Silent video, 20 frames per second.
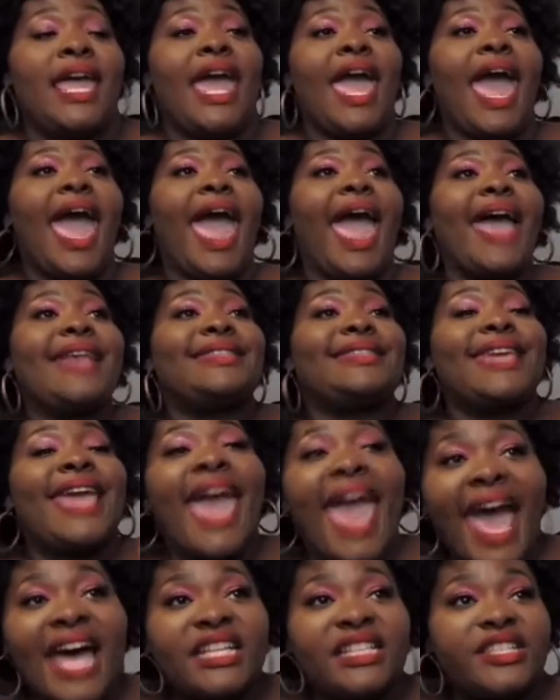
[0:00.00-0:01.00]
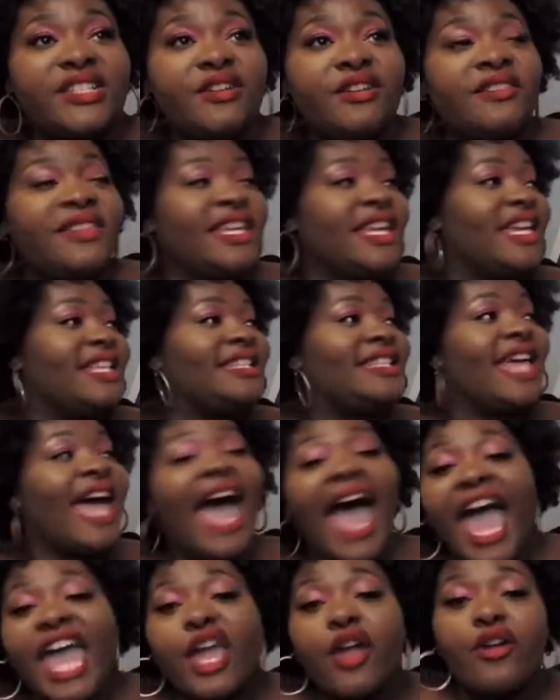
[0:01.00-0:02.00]
has canceled the
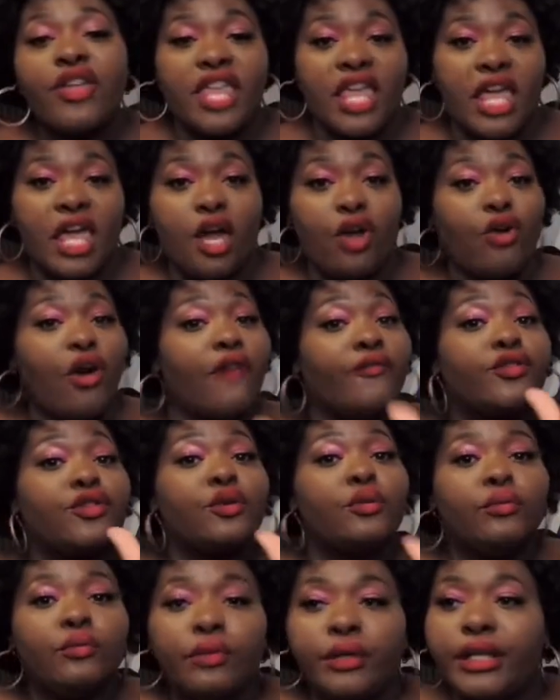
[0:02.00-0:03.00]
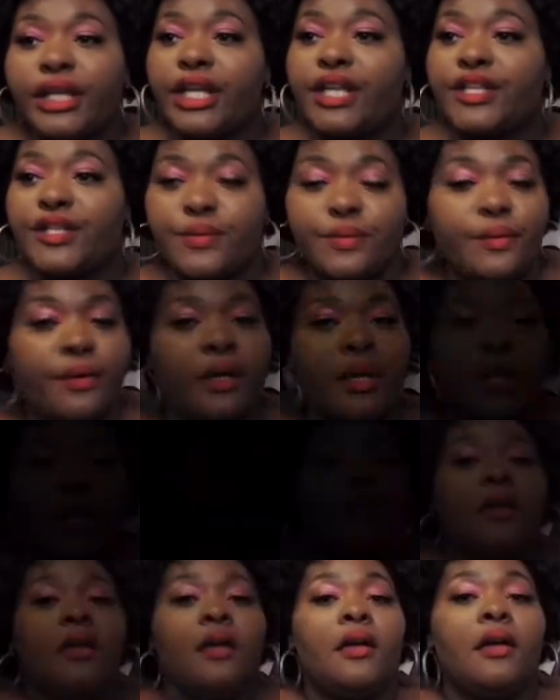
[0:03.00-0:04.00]
entire year of 2020.
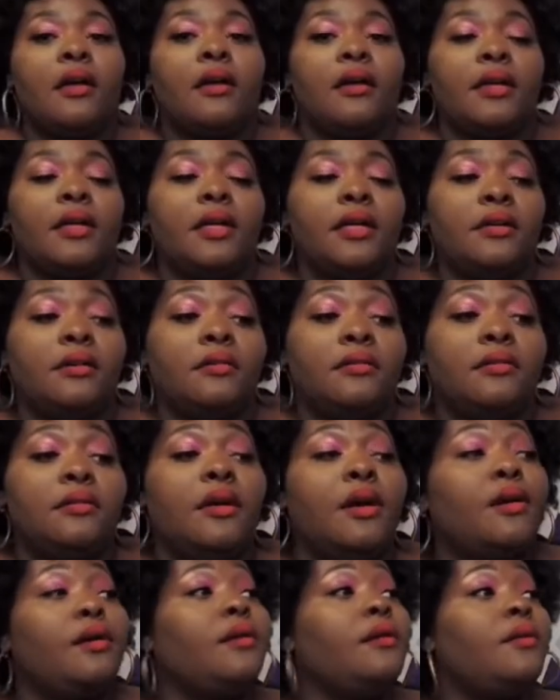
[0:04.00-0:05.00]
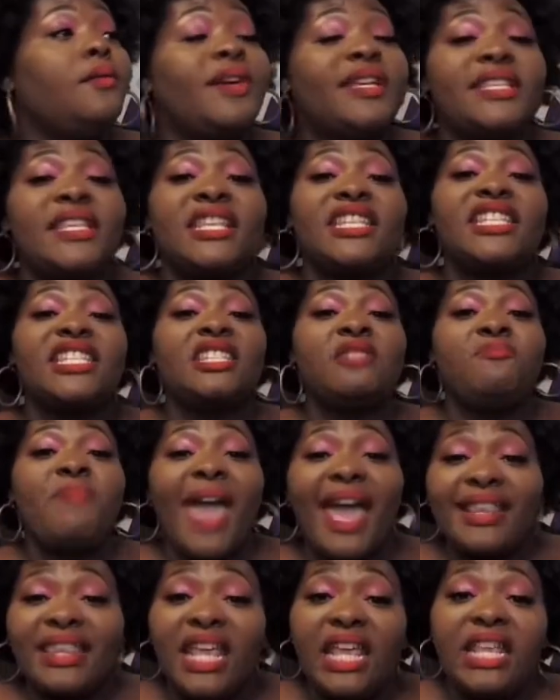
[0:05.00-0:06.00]
Who was
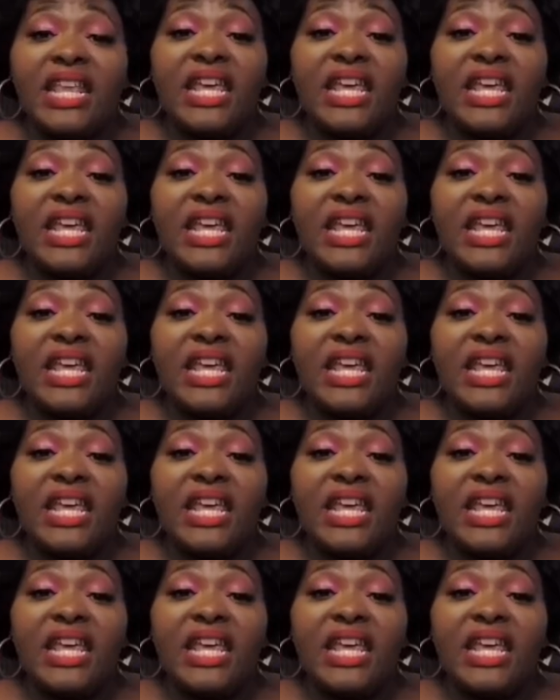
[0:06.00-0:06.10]
expecting a